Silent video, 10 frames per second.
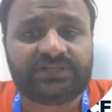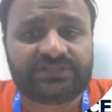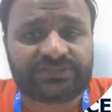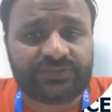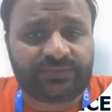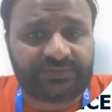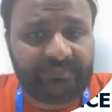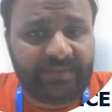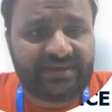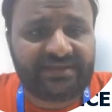So
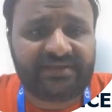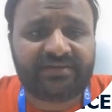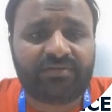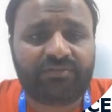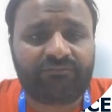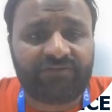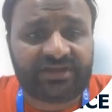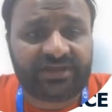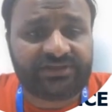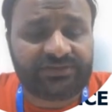depending
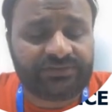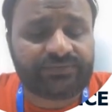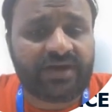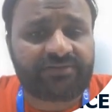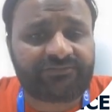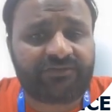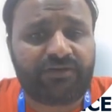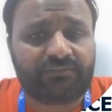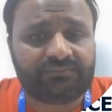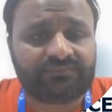where you are
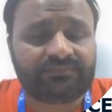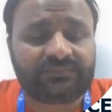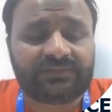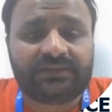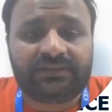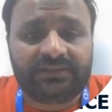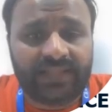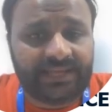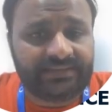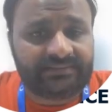from,
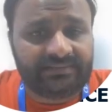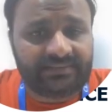like